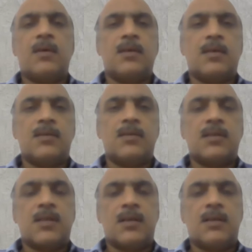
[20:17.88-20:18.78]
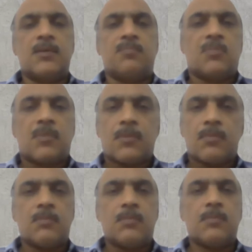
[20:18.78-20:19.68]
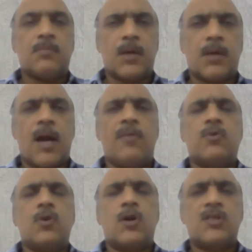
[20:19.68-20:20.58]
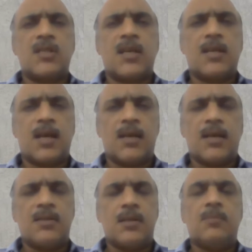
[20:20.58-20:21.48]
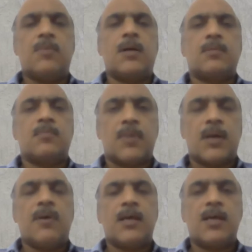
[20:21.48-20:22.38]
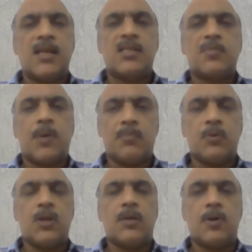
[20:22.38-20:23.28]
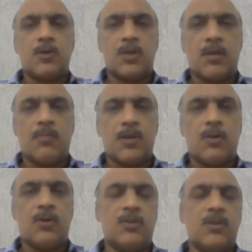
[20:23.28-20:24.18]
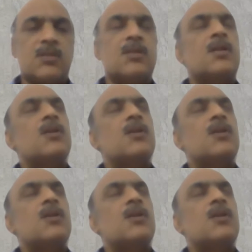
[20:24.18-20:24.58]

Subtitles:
is, I would not say neglected, but becoming less popular among dermatologists.